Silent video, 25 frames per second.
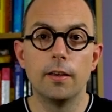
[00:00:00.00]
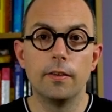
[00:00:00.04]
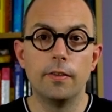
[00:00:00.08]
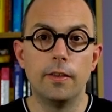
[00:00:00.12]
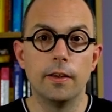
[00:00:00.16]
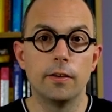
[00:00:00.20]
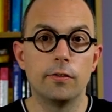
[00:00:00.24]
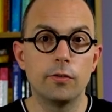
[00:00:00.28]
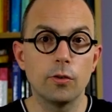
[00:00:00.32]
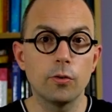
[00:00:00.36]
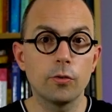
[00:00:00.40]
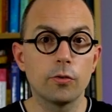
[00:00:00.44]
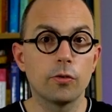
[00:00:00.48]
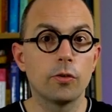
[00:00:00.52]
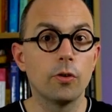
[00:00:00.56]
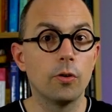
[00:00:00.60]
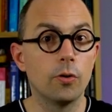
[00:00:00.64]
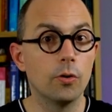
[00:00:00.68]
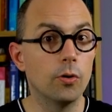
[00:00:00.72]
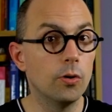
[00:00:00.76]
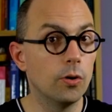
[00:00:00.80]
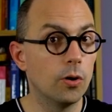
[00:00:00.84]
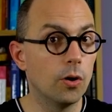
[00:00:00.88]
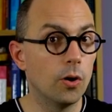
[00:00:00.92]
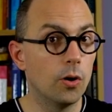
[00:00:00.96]
There's
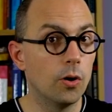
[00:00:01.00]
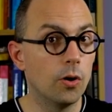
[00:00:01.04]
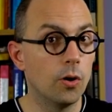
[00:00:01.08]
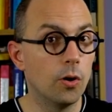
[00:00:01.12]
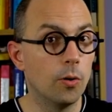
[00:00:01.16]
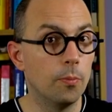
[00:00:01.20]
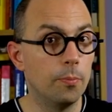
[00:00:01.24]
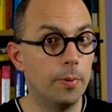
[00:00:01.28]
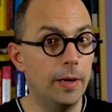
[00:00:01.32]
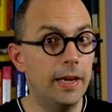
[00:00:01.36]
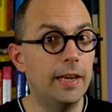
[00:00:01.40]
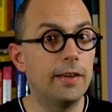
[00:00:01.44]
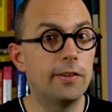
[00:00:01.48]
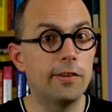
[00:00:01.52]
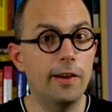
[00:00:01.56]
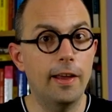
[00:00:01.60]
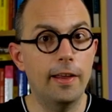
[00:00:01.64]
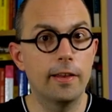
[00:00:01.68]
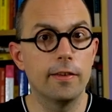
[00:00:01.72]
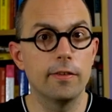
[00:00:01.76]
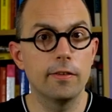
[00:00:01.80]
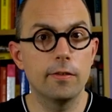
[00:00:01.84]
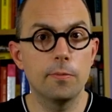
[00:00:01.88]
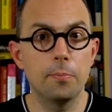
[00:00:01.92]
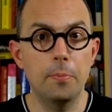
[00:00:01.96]
also a big
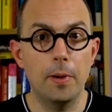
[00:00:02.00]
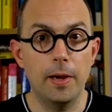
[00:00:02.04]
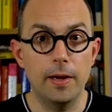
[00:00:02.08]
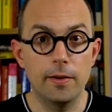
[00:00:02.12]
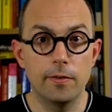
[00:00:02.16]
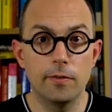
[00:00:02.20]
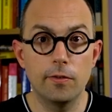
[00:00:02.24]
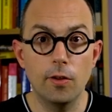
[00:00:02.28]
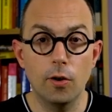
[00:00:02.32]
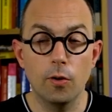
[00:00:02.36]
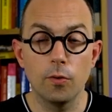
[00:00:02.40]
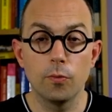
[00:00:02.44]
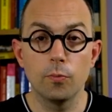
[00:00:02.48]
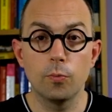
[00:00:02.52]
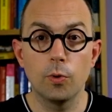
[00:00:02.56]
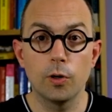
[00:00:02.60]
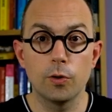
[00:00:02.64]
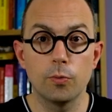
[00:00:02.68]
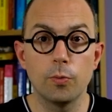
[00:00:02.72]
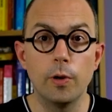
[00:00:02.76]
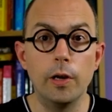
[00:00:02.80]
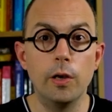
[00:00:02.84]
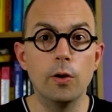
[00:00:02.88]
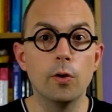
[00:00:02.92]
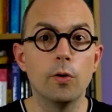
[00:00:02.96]
chance, based on
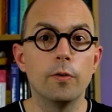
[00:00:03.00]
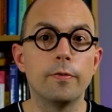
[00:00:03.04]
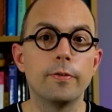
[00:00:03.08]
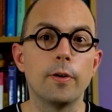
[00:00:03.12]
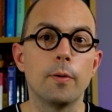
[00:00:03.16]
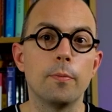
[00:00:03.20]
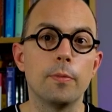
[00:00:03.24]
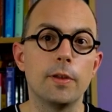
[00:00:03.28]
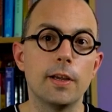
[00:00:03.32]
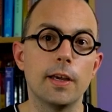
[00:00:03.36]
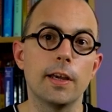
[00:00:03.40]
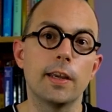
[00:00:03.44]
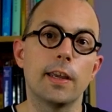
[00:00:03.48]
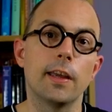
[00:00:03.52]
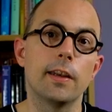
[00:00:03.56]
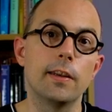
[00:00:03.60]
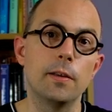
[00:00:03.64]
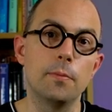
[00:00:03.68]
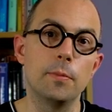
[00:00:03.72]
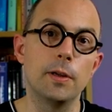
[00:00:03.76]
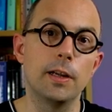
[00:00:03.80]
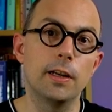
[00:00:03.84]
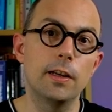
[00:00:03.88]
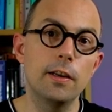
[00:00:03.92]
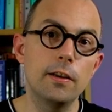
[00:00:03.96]
what we know from the
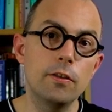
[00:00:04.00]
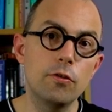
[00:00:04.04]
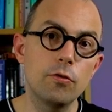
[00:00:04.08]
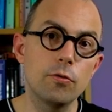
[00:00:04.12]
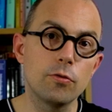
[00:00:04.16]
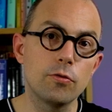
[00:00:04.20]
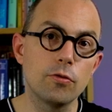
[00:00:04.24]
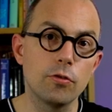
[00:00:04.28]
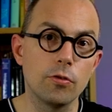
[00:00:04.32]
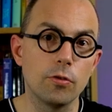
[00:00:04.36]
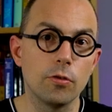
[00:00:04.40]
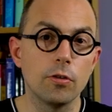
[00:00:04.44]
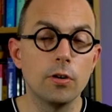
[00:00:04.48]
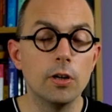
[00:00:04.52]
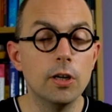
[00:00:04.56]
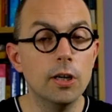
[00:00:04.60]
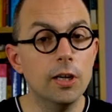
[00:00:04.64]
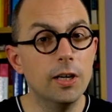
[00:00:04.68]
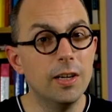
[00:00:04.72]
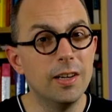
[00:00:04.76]
academic literature,